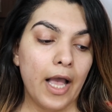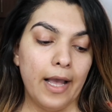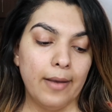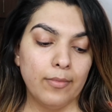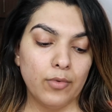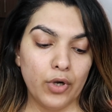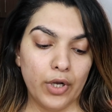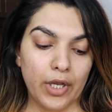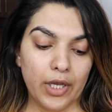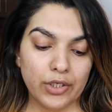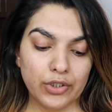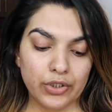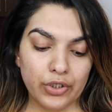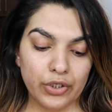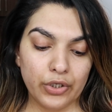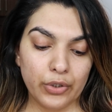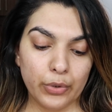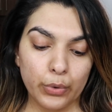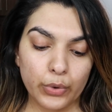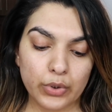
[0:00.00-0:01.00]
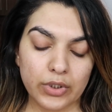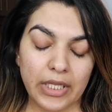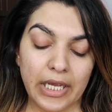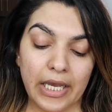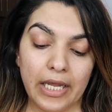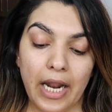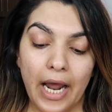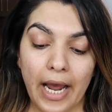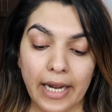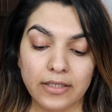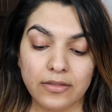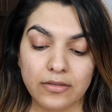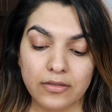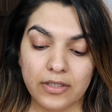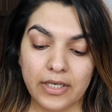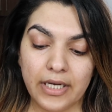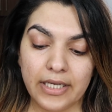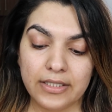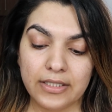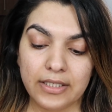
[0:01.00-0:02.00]
I'm going to use their under
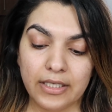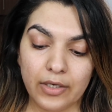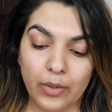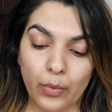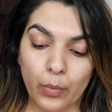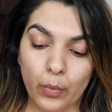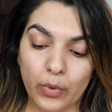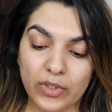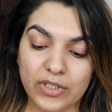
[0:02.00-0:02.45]
eye serum,